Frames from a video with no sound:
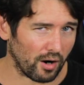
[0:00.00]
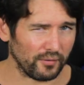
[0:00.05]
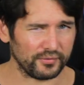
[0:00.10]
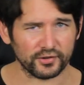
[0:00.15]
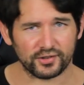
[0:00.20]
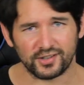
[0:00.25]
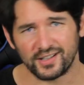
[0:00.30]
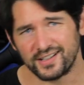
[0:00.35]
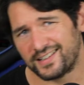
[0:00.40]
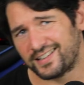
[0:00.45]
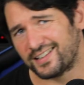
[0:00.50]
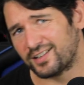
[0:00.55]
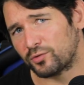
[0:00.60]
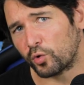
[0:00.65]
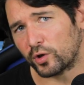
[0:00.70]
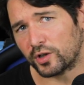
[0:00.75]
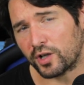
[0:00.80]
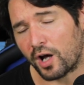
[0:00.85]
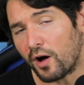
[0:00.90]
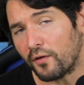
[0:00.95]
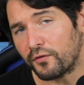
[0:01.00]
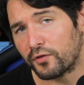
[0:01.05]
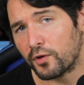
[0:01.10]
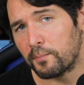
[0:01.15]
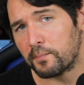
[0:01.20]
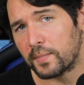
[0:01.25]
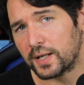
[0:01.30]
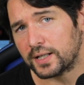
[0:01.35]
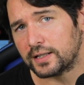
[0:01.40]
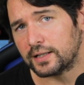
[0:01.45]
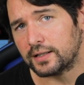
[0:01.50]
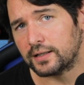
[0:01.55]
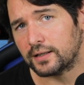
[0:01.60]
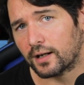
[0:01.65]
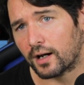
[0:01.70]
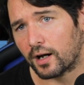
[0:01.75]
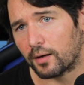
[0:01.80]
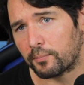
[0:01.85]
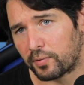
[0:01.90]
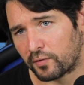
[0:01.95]
Obviously, this is one of the many
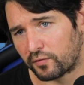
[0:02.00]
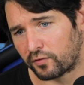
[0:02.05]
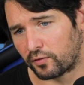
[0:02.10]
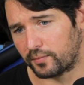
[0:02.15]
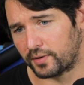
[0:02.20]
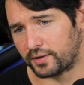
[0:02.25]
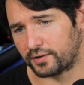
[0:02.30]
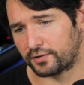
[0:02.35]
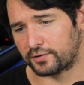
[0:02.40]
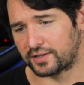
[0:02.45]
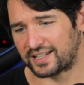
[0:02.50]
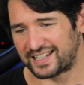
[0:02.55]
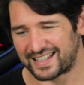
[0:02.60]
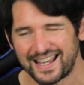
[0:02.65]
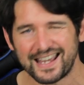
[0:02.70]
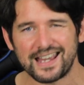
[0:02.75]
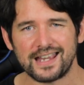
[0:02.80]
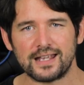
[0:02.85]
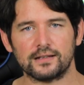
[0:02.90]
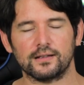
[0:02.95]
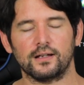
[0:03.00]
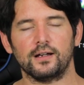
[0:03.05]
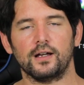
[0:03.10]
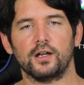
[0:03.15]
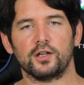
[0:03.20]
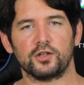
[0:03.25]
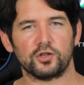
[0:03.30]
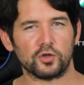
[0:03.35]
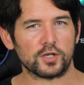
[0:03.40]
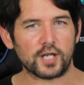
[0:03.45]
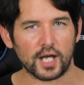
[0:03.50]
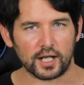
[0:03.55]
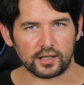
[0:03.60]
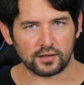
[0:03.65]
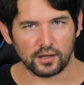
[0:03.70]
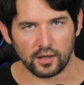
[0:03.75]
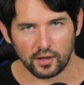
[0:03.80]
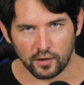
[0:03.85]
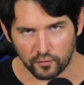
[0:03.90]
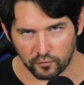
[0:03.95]
performance gain you
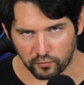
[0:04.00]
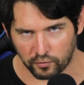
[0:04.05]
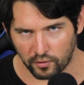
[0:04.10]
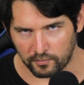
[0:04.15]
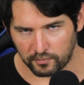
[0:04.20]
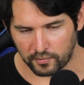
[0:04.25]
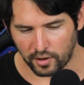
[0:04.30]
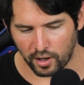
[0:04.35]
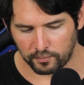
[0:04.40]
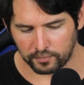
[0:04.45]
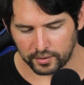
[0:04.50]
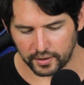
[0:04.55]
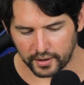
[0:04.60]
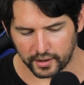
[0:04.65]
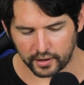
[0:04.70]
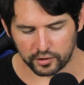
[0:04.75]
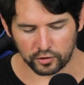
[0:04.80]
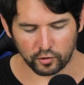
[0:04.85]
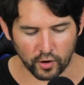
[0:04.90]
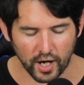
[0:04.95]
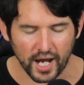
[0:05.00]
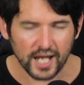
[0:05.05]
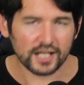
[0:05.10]
get from coupling your